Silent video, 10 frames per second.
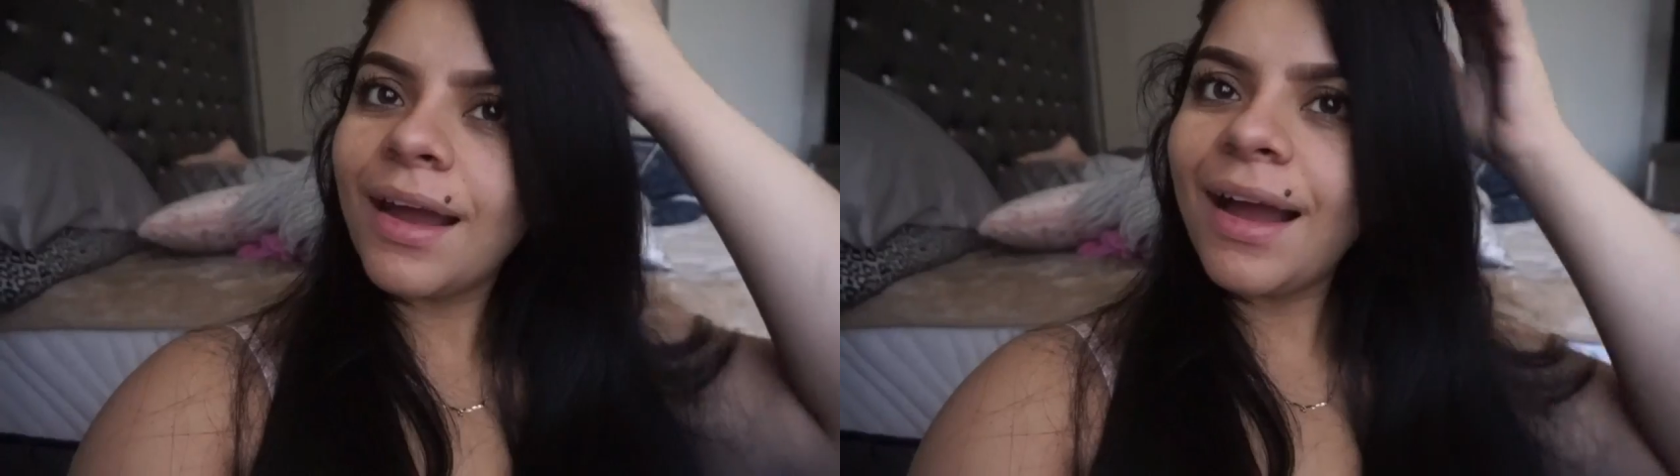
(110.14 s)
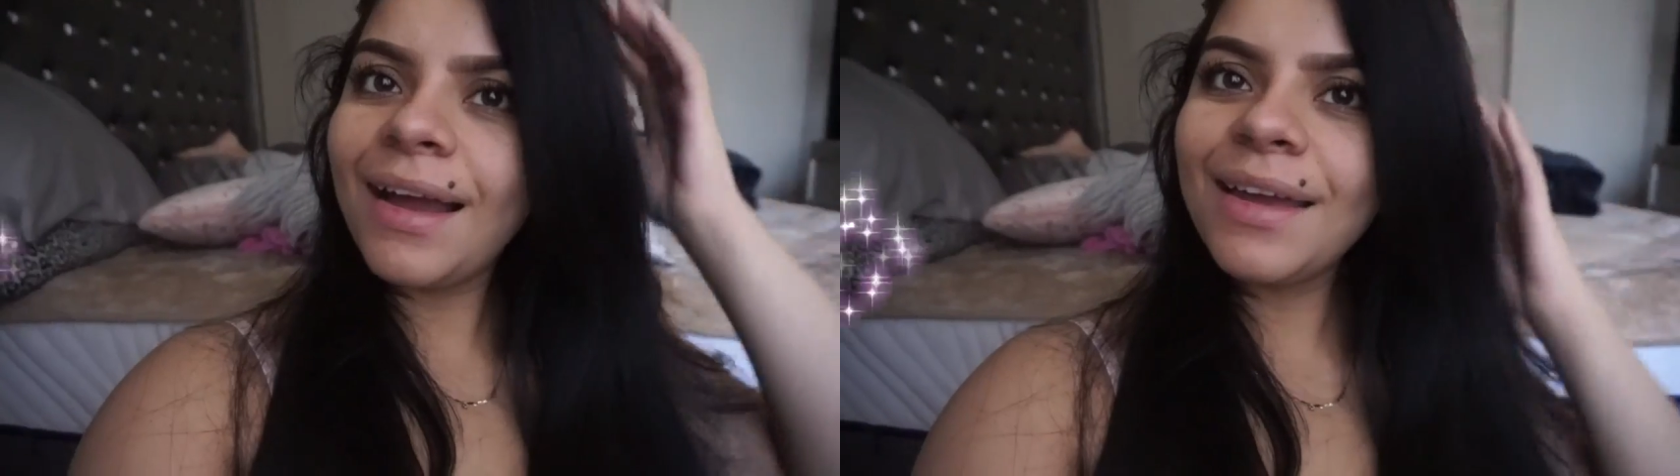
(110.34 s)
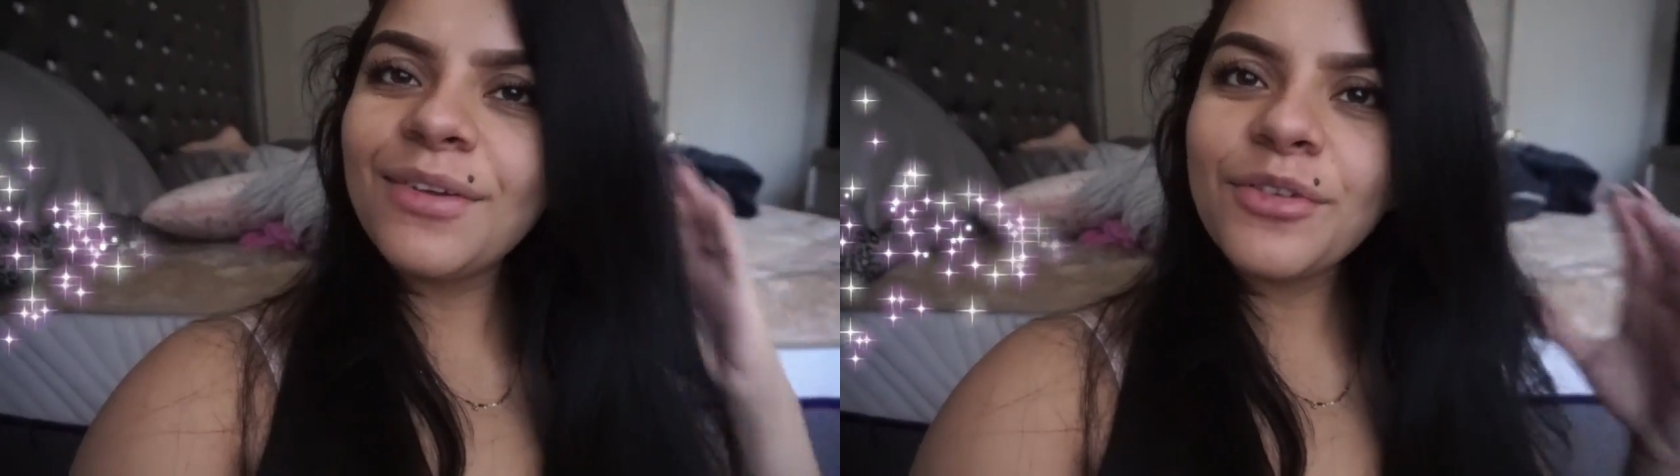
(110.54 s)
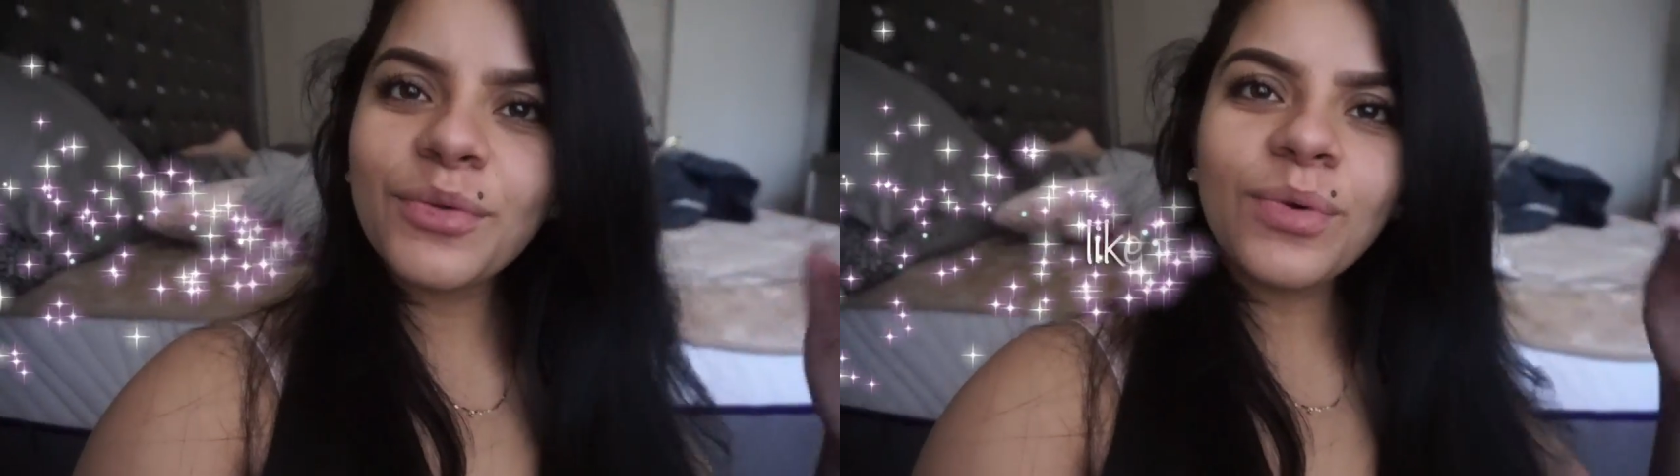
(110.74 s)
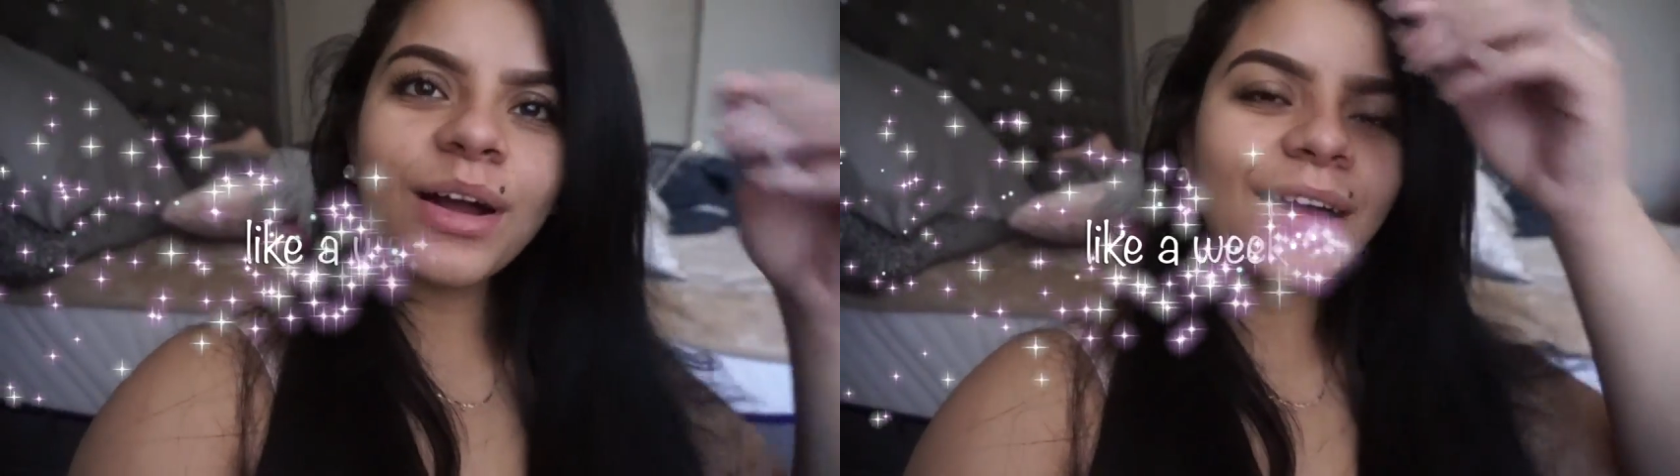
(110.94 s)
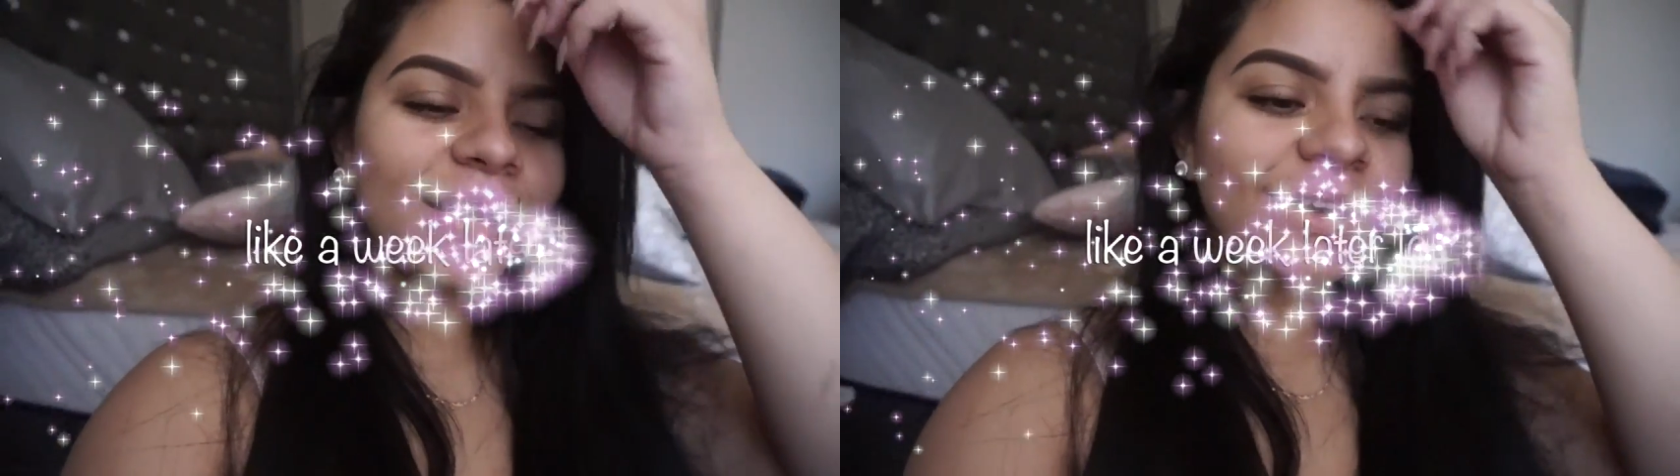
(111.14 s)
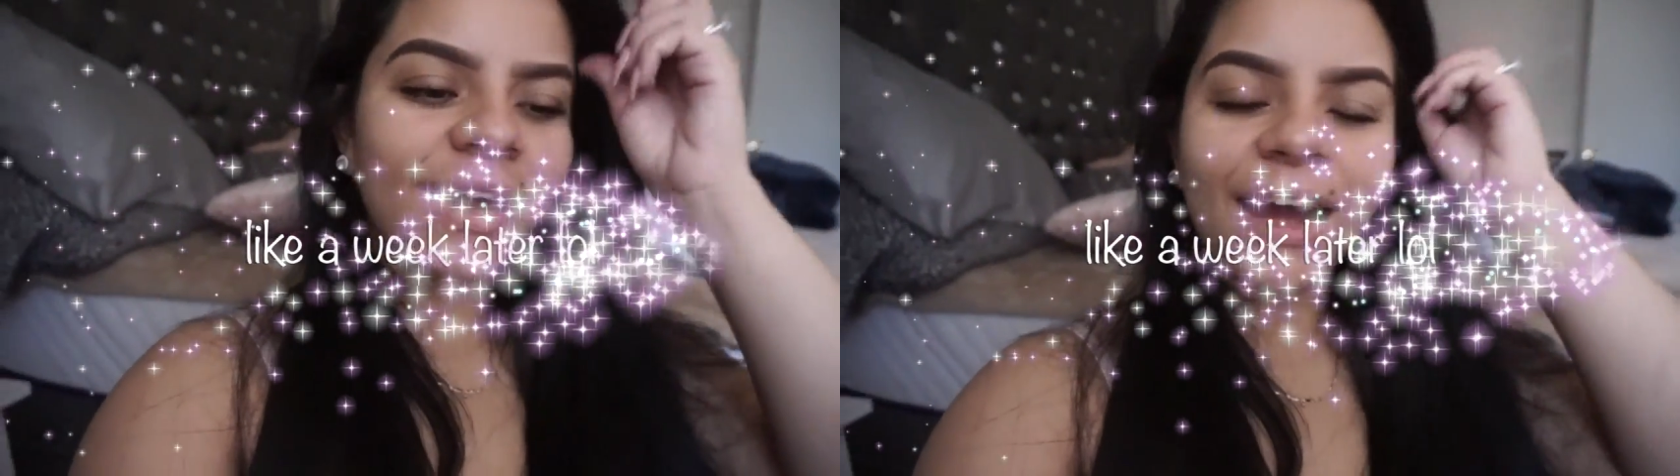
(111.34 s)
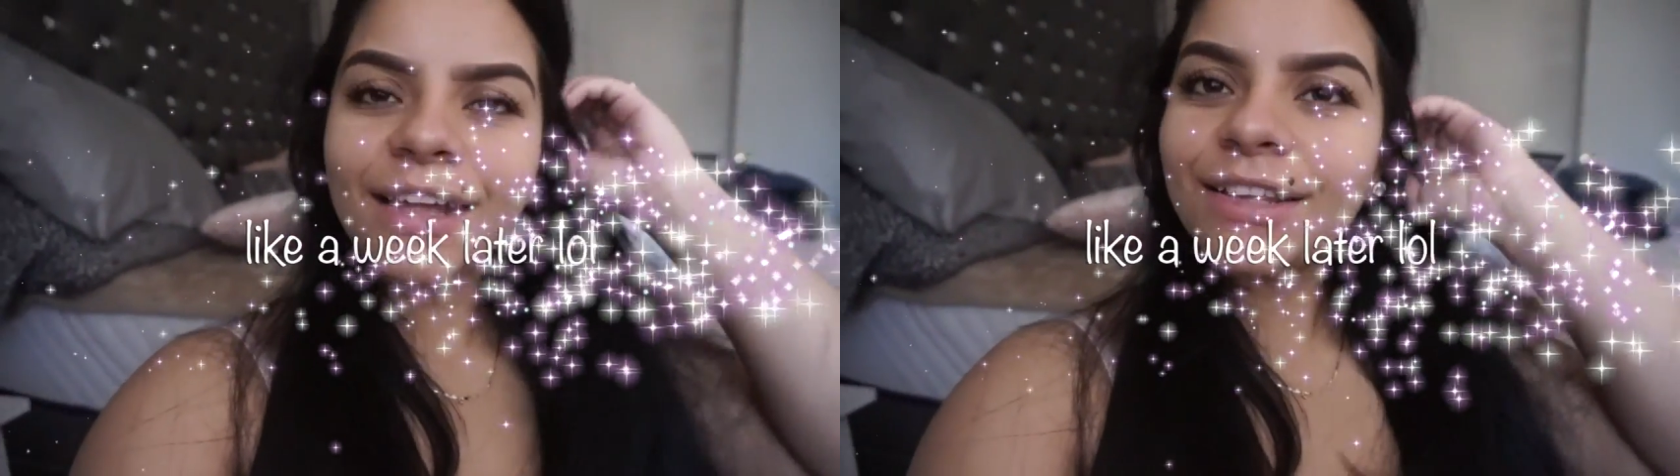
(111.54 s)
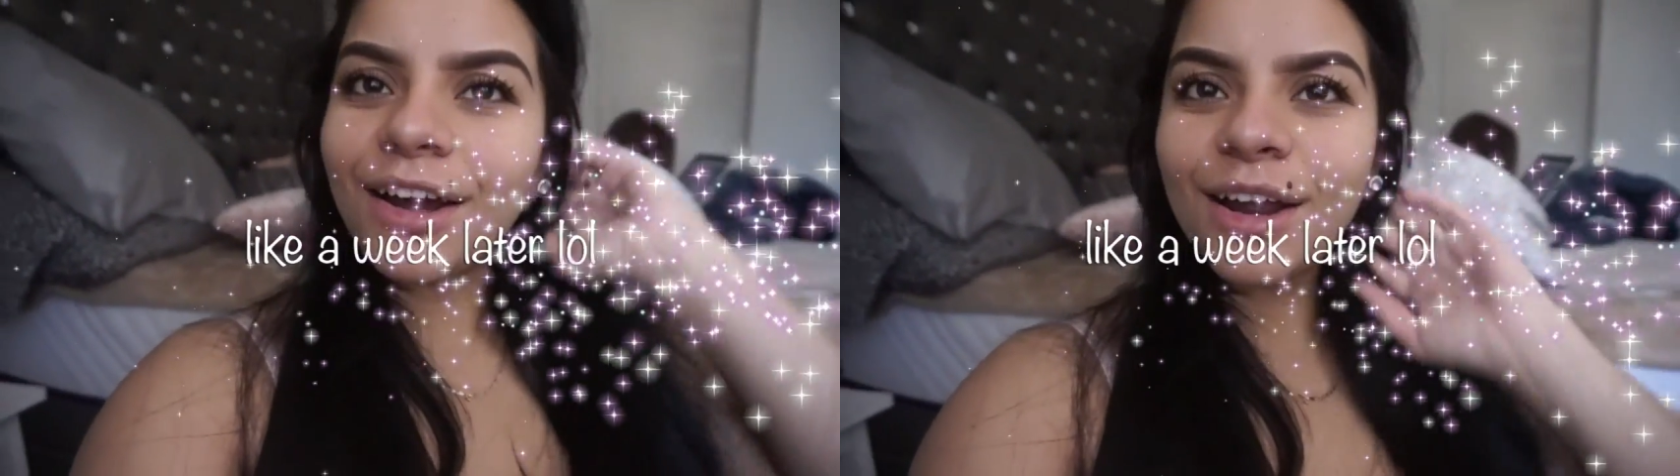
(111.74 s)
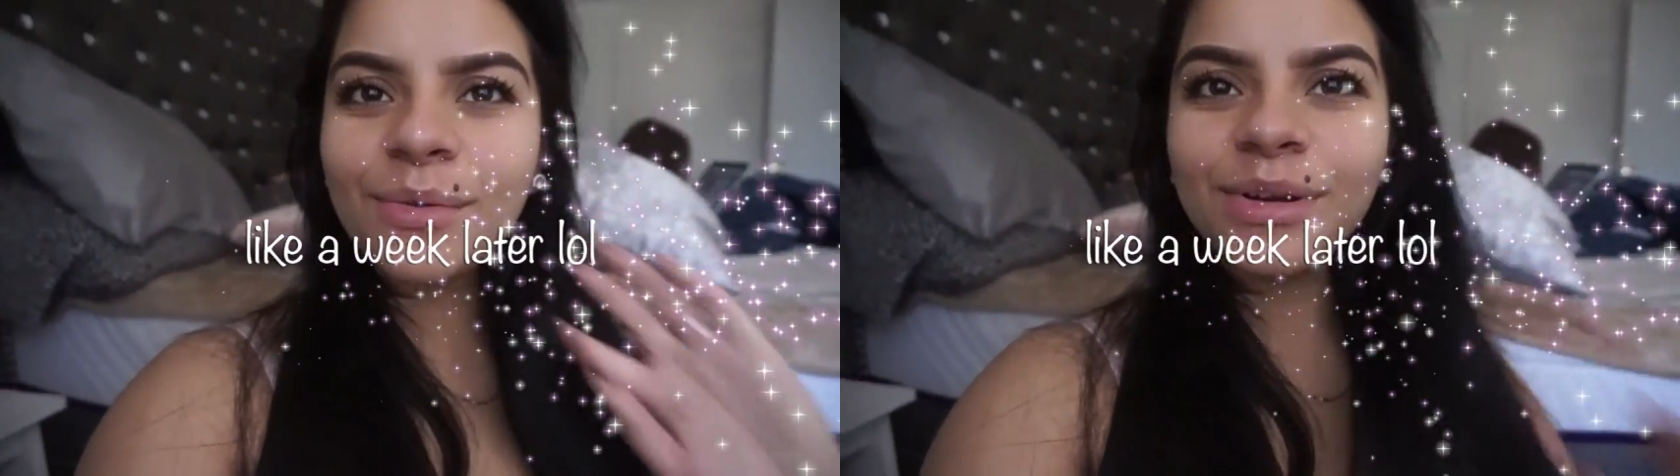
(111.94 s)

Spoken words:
Hi everyone, I thought I